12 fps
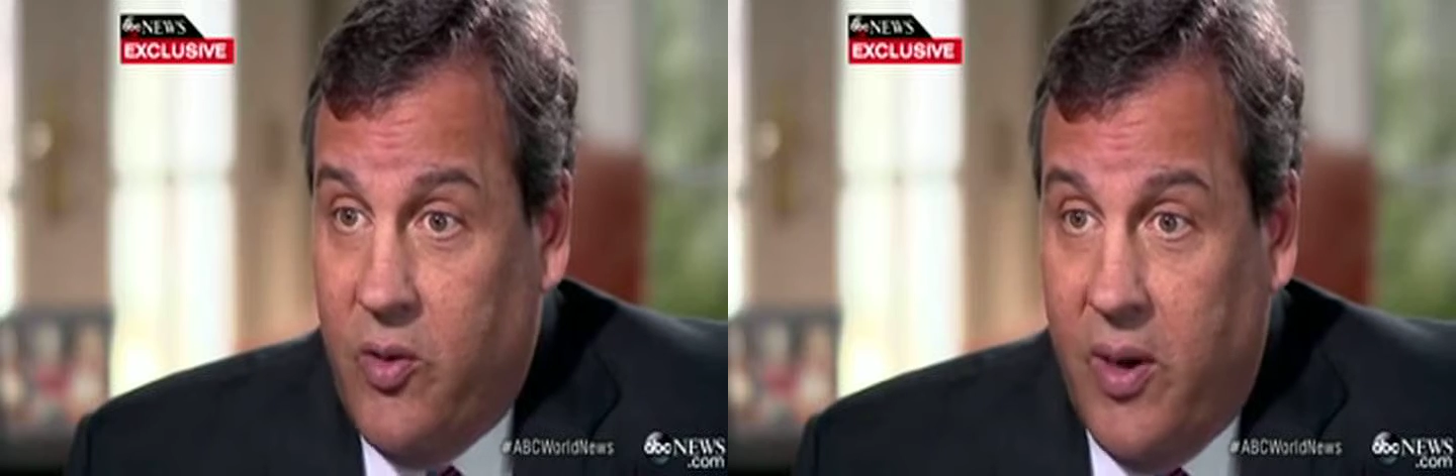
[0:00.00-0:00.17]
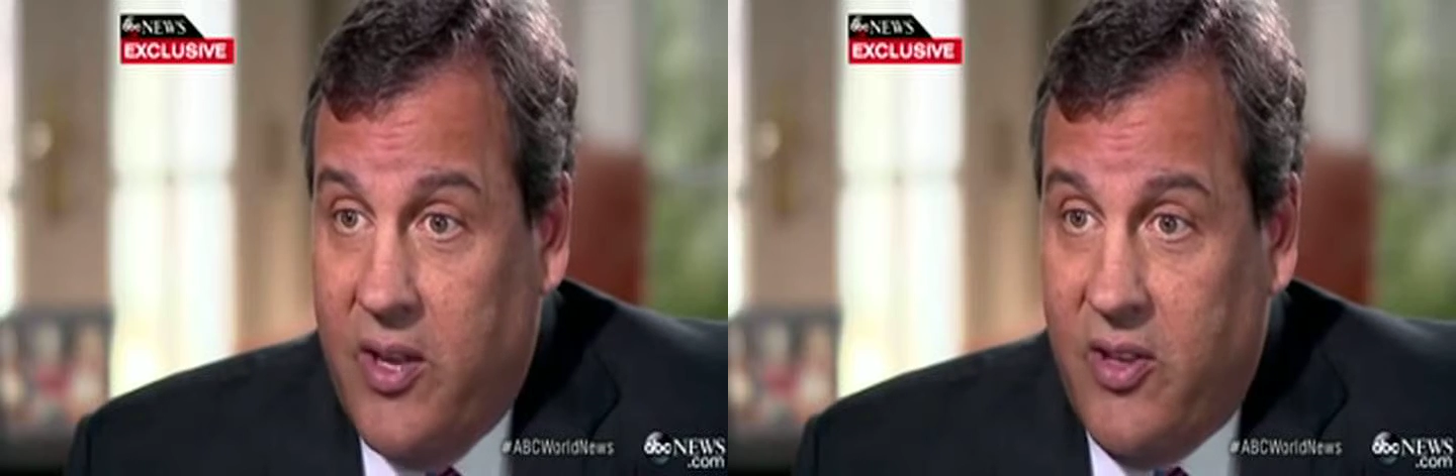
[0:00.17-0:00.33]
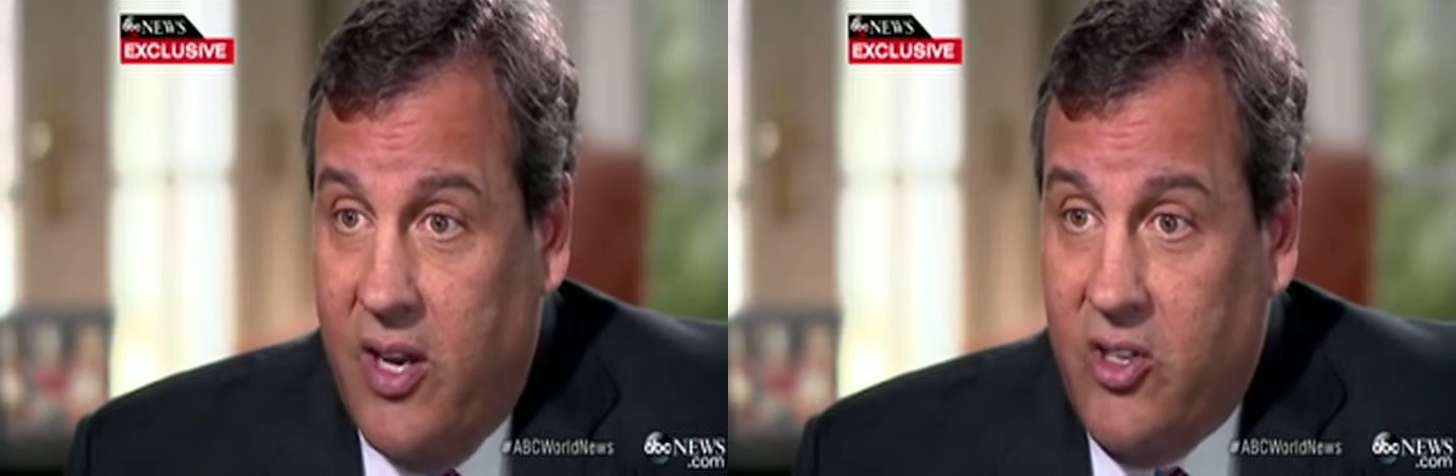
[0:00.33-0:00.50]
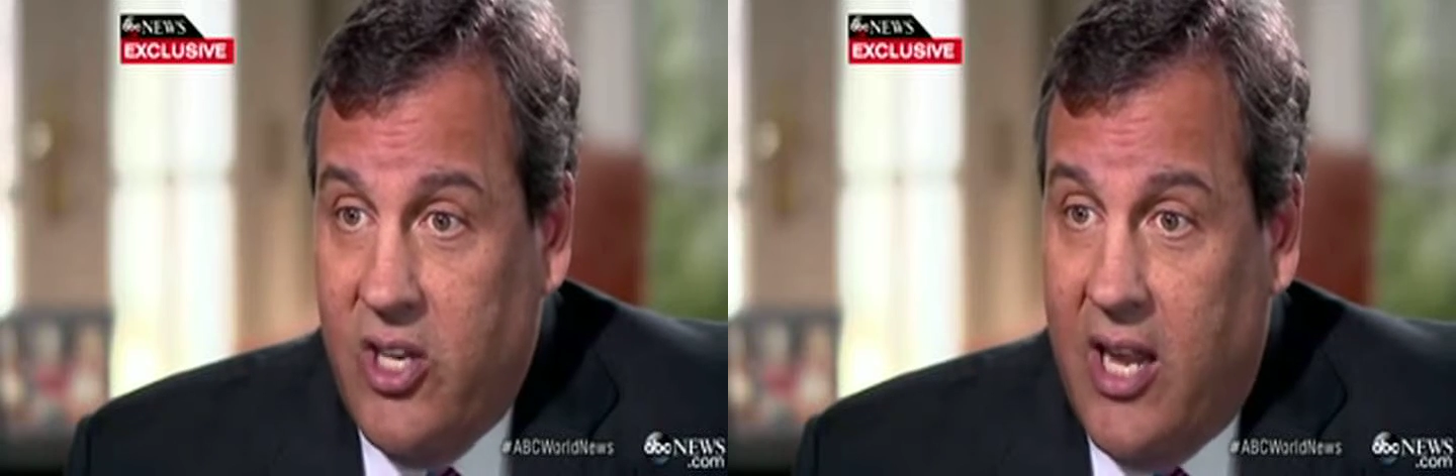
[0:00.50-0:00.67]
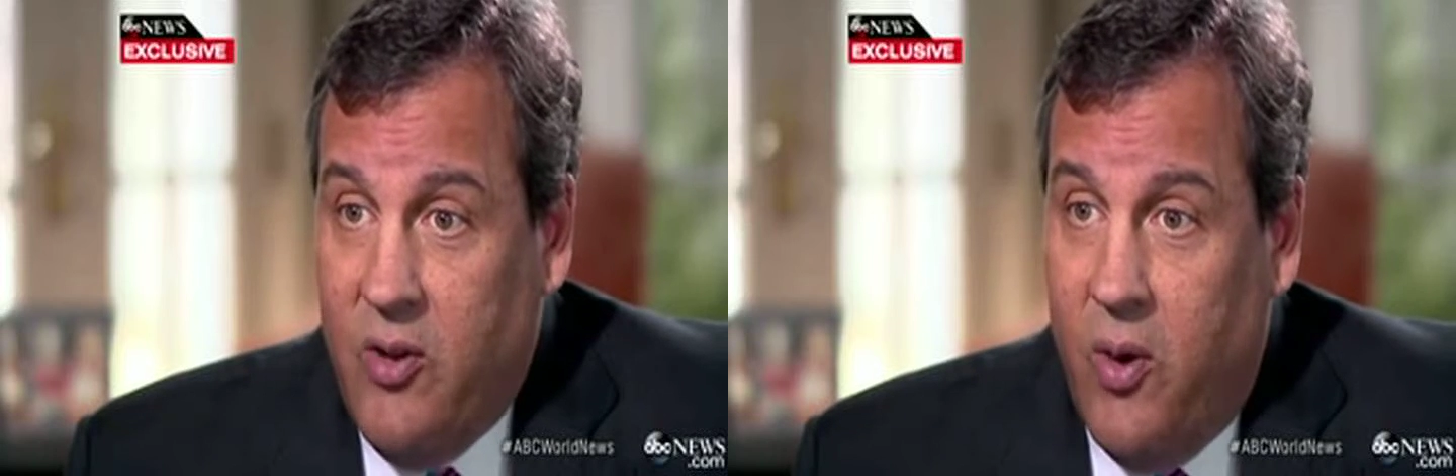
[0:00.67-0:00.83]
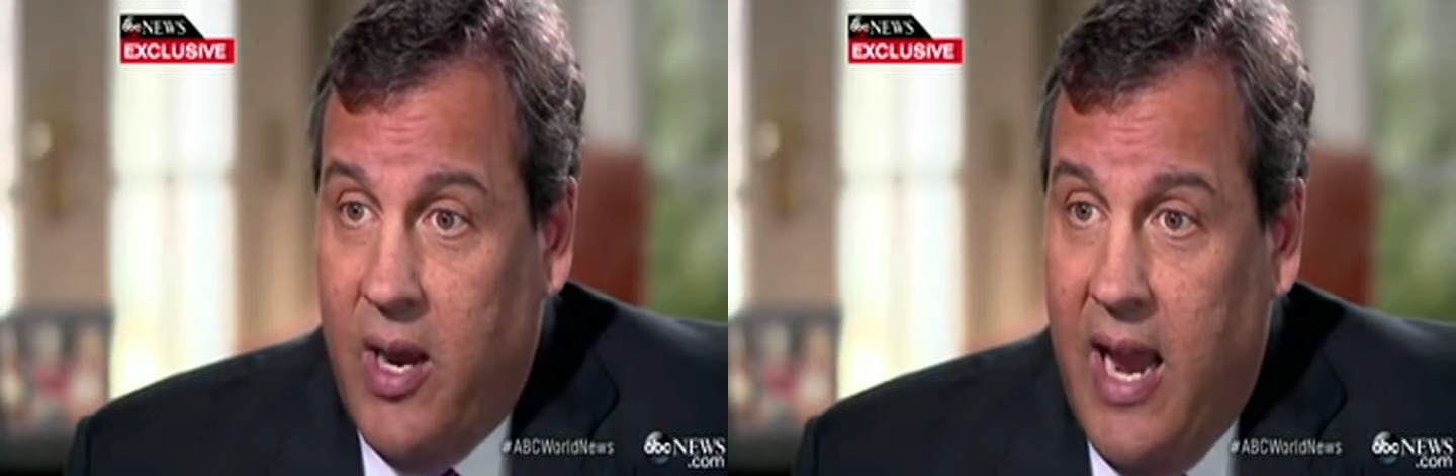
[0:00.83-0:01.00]
That's what I said on
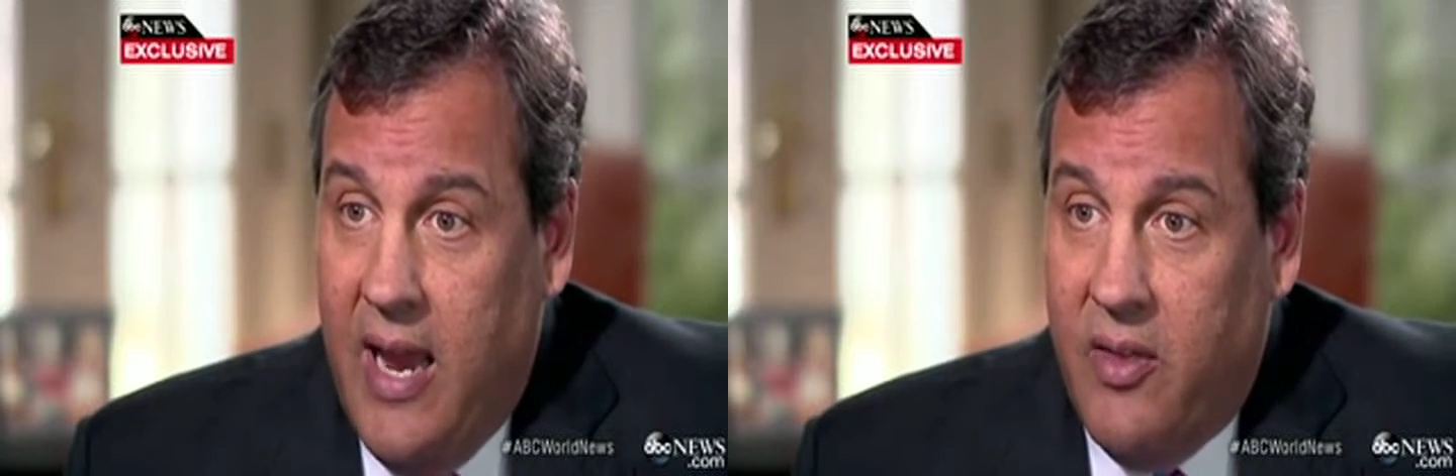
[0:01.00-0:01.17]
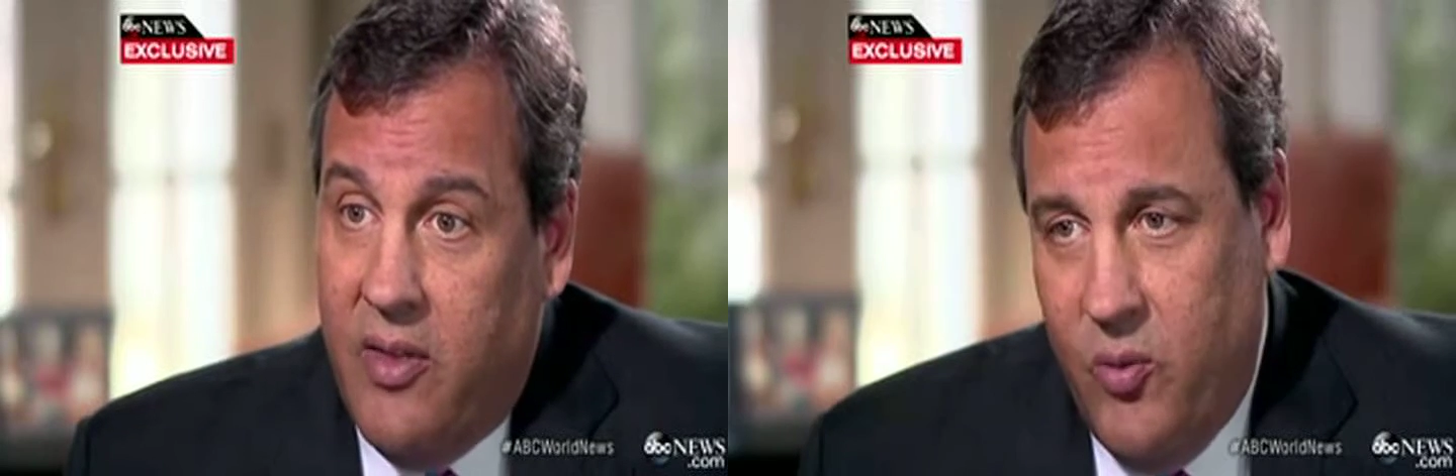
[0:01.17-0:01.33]
January 8th.